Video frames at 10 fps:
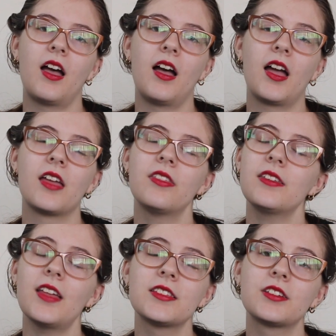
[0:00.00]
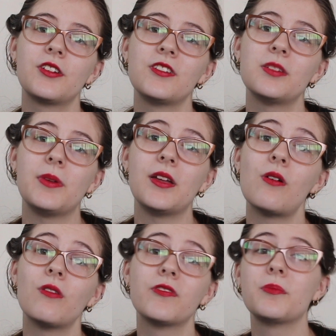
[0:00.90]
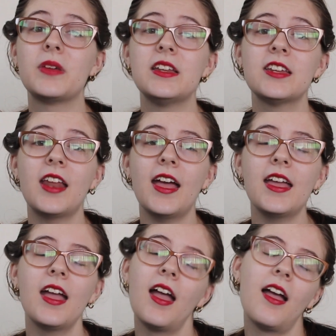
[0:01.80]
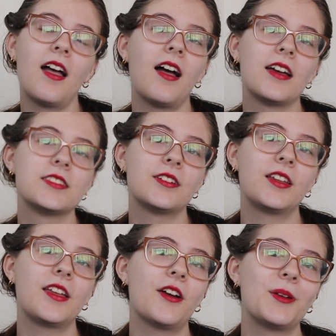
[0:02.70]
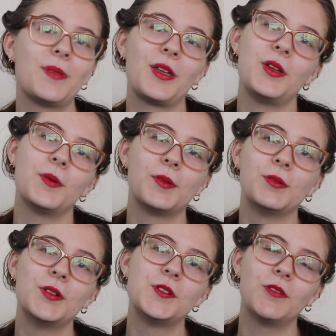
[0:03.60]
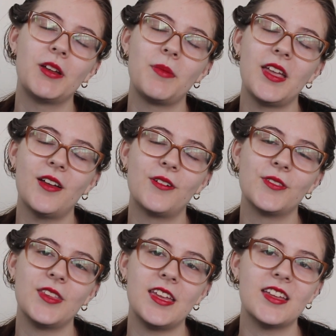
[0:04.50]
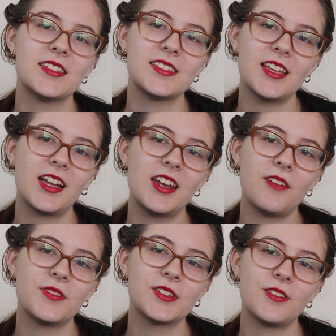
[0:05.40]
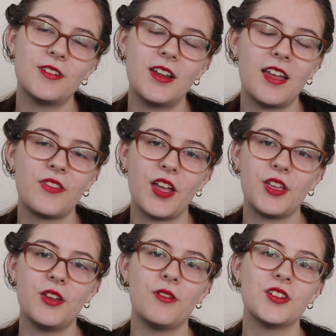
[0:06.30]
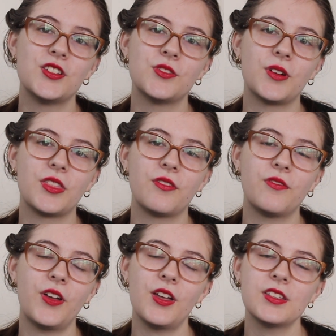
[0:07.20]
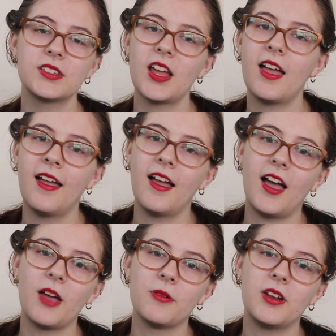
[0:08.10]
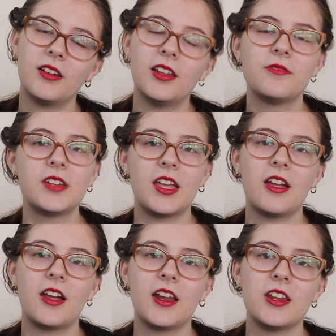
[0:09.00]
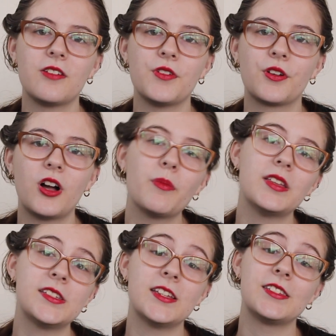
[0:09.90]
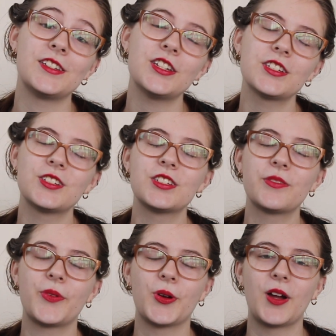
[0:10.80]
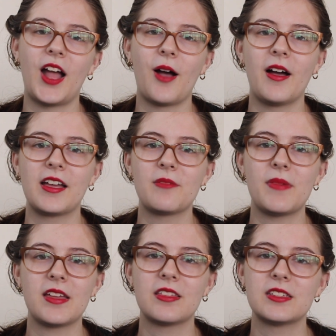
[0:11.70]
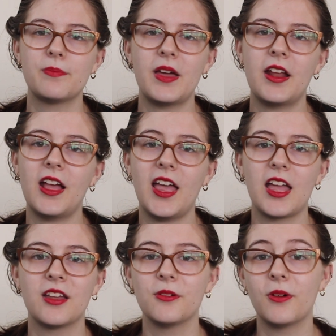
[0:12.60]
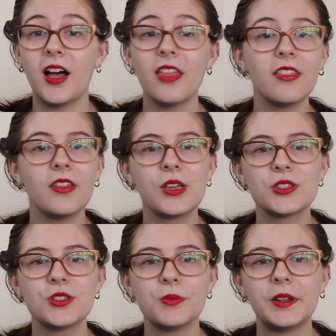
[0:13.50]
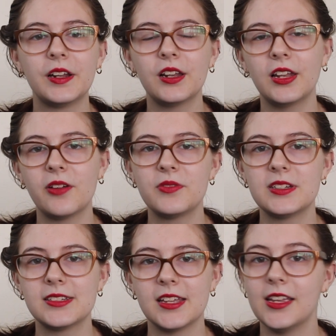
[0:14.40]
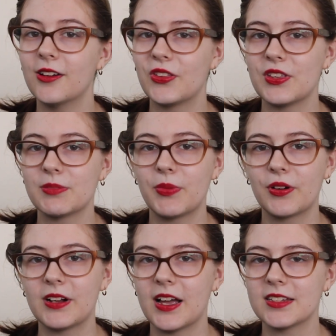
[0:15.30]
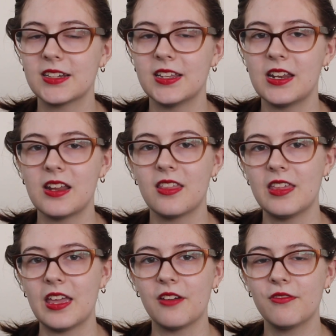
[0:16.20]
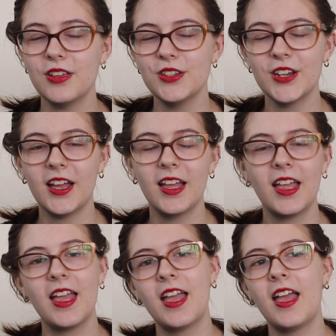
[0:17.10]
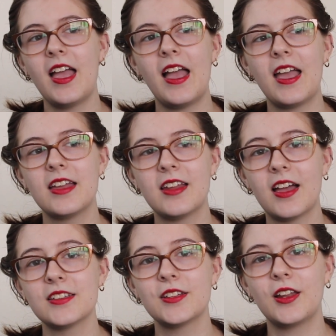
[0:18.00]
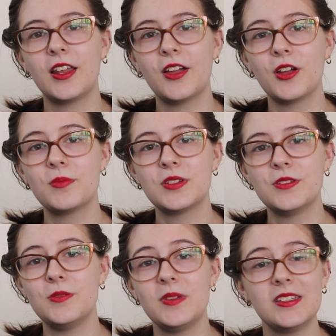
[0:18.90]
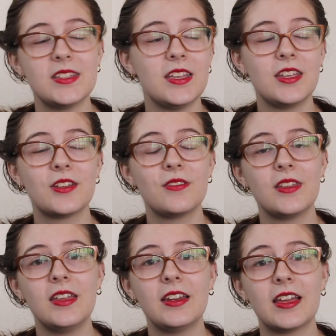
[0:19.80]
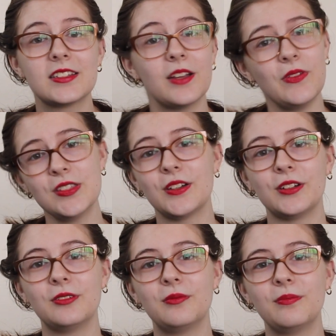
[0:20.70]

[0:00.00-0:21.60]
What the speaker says: I think that's going to be all from me today. I certainly hope that you will join me on the second episode and that you enjoyed the first. I would love to hear any of your comments and suggestions for how I can make this better and what other things you would love to see on this podcast in the future. And I certainly hope to be seeing you the next episode.